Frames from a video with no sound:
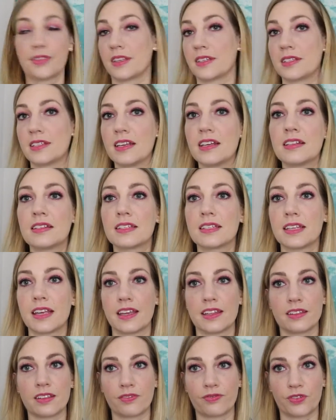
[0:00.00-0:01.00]
the seats
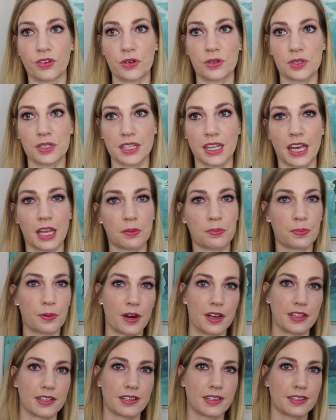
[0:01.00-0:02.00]
in the first
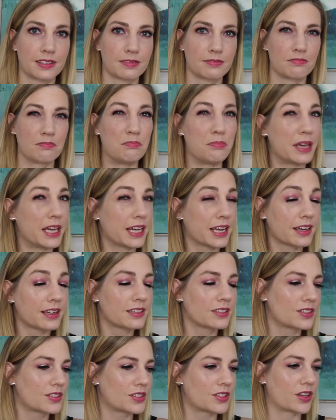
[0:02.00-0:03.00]
press
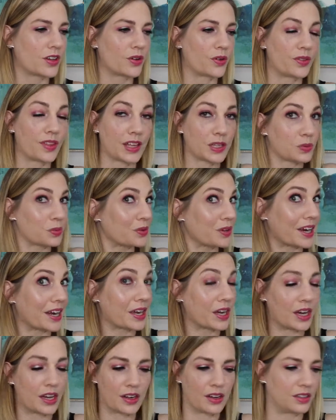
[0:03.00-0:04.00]
meeting, so that's where I
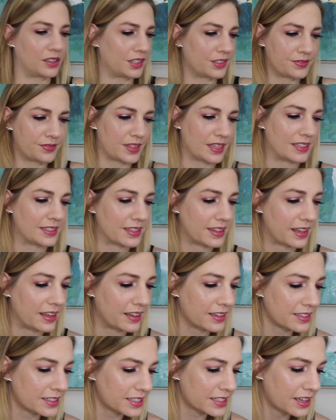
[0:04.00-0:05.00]
got all of these
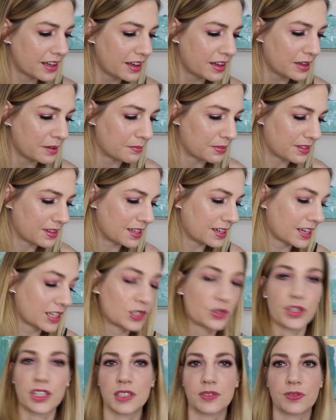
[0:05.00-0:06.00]
things. But then I
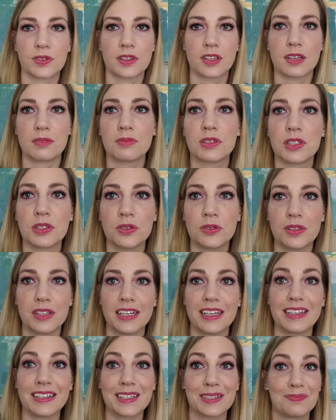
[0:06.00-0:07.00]
transferred them to
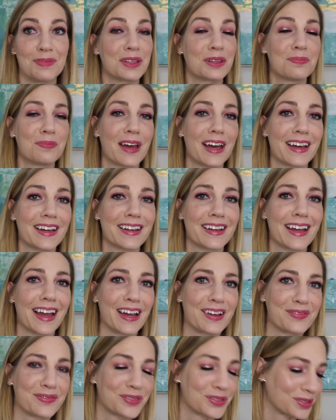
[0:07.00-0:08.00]
the Smith bag
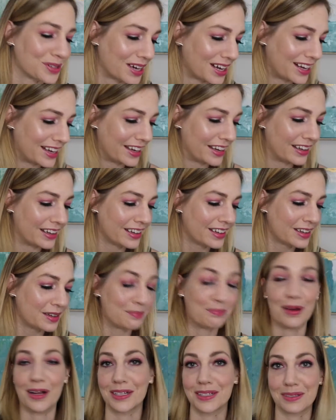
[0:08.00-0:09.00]
after I
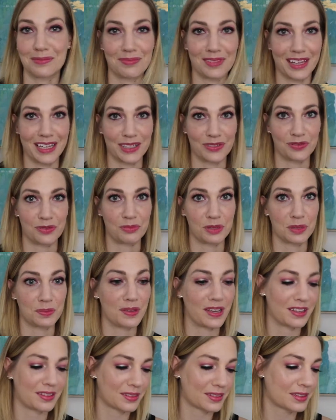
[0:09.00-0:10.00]
bought some things from
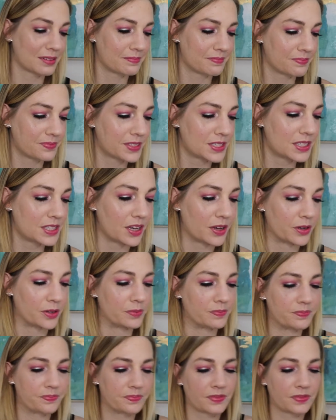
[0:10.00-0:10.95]
Smith. So